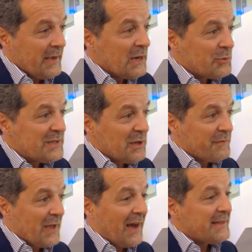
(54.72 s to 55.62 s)
increase
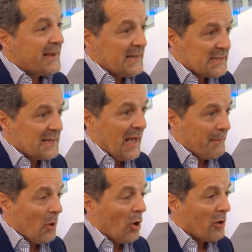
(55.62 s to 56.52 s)
of the radical Islam
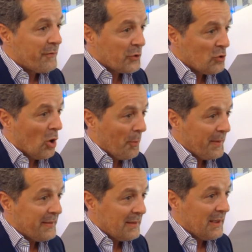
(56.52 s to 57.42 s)
all over Europe
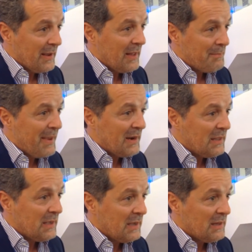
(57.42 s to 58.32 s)
and
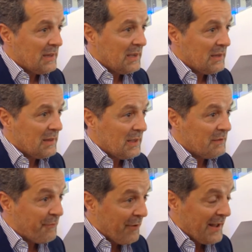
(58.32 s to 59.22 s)
mainly
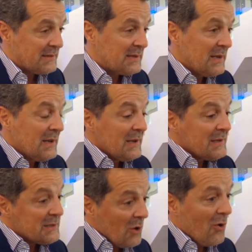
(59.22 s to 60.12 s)
in France.
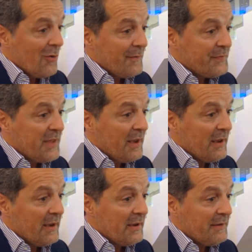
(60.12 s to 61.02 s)
So
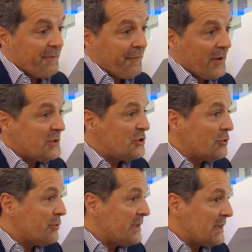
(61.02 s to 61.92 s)
the French
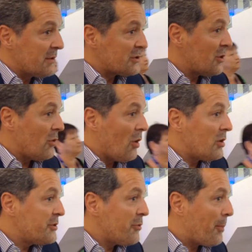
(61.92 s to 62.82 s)
Jewry and so
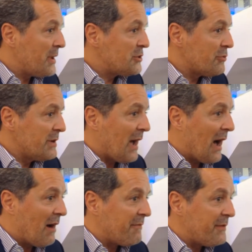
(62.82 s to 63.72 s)
all the European Jewry are